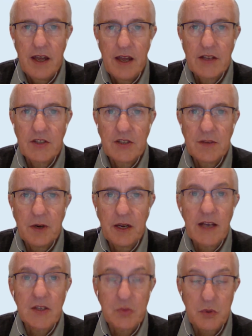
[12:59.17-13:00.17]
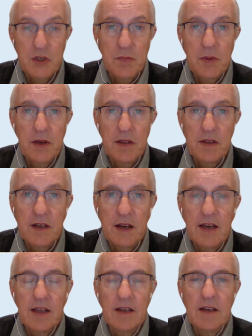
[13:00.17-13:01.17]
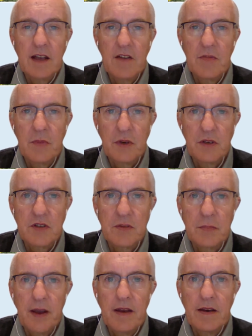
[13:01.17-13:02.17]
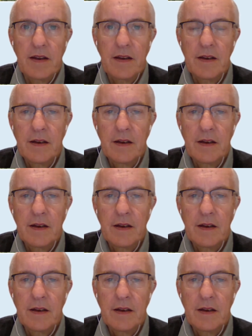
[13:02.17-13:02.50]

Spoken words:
And similarly, as we speak, the Canadian government is debating